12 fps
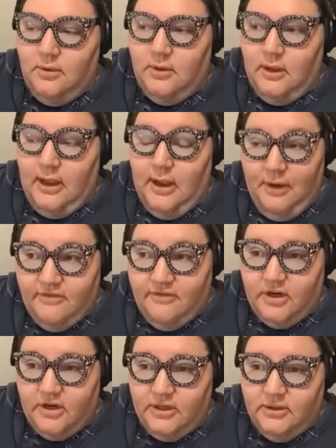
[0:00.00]

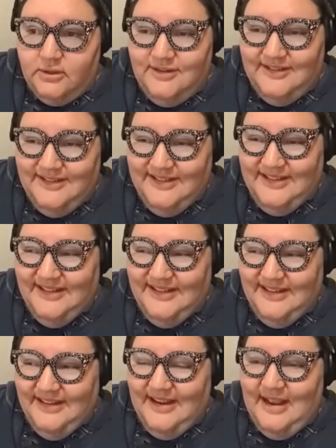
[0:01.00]
however,
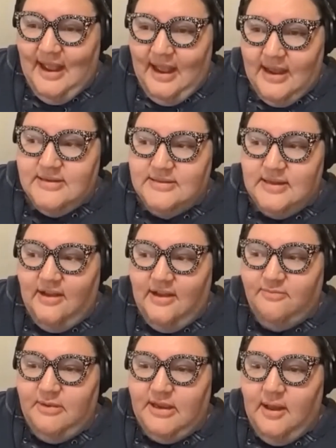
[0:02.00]
as I've
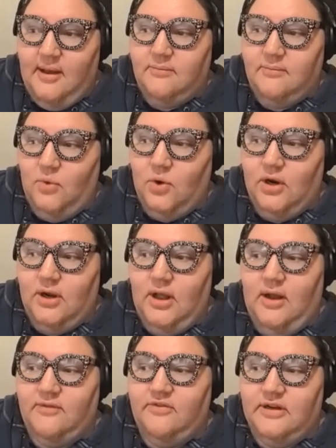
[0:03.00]
become more
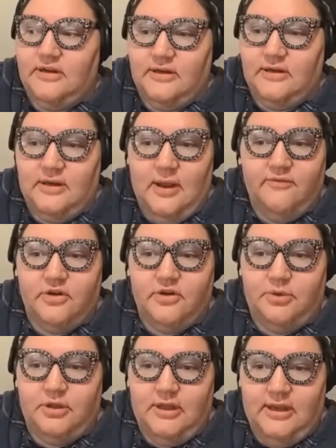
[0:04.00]
confident and
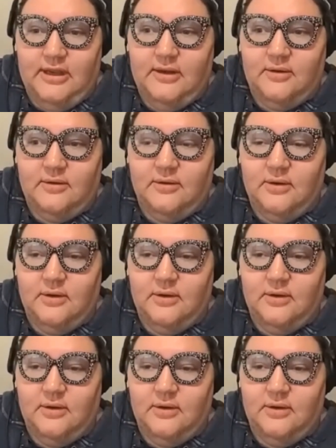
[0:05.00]
comfortable in